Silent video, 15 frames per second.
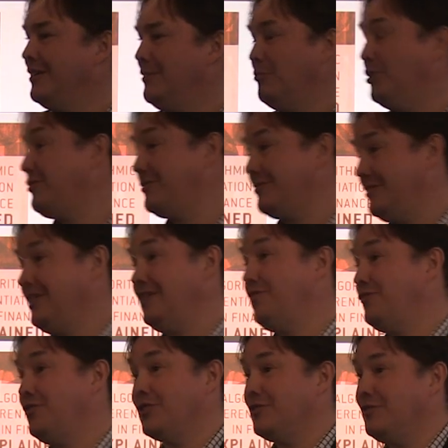But
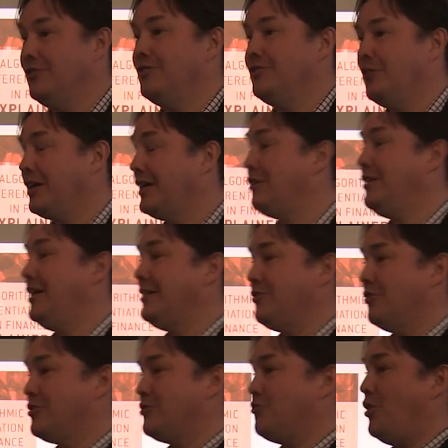if the, the, the,
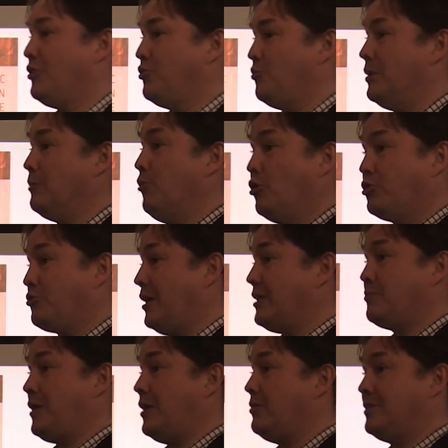regulators want to be more
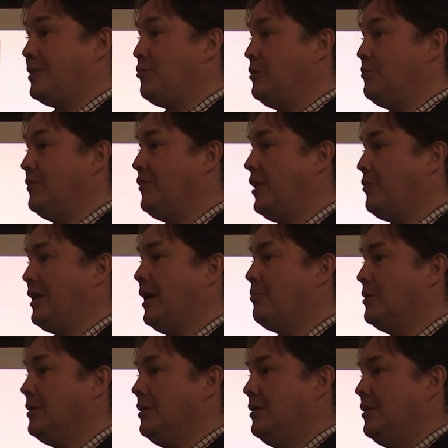transparent, I will be very
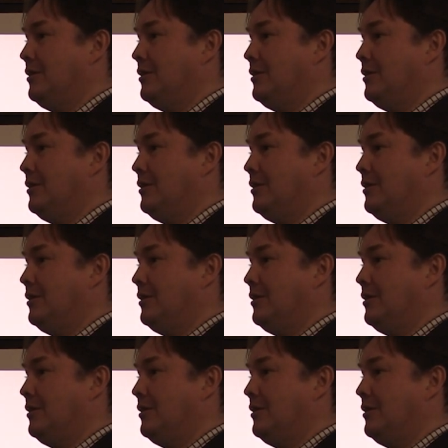happy.